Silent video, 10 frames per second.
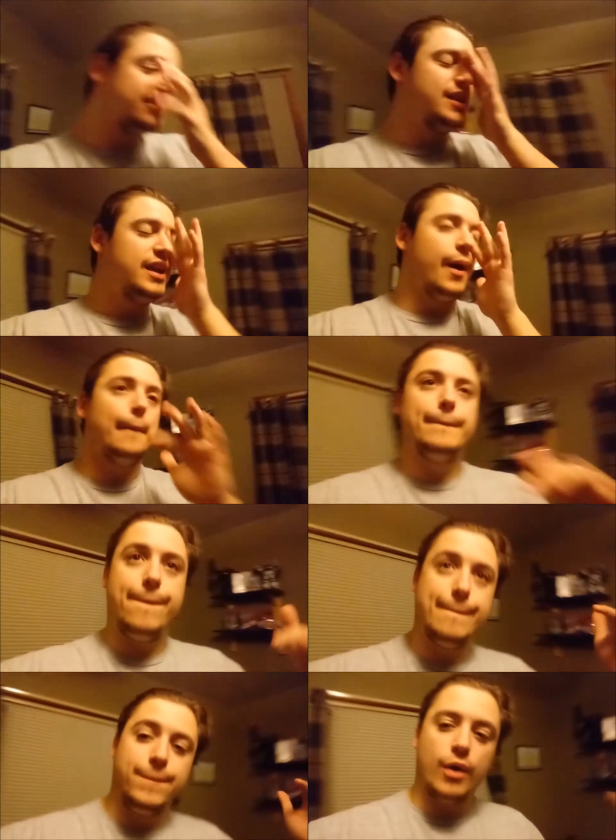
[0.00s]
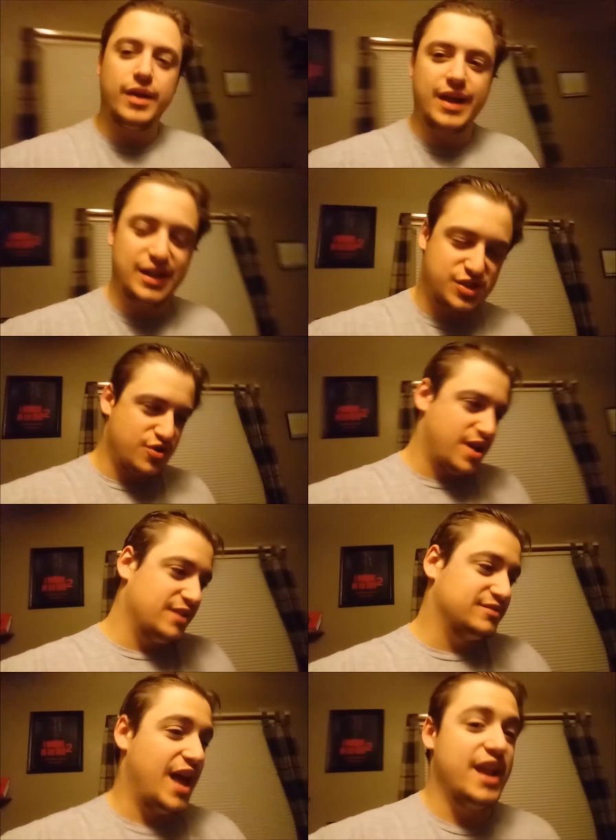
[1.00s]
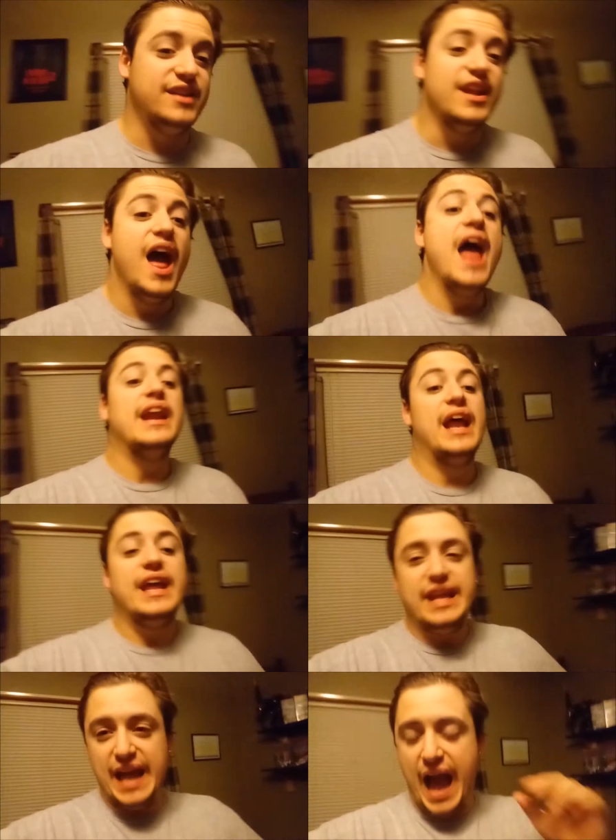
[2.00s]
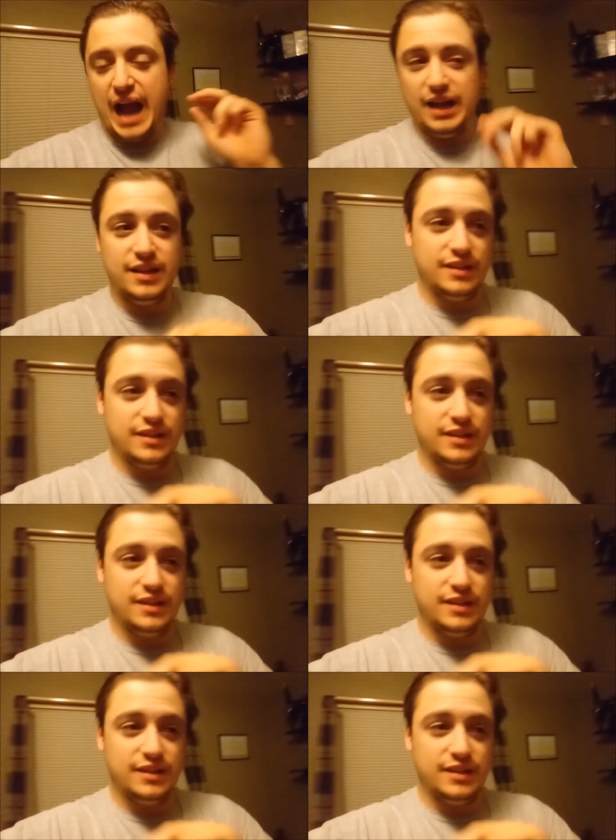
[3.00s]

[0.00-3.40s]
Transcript: the boating history. Then he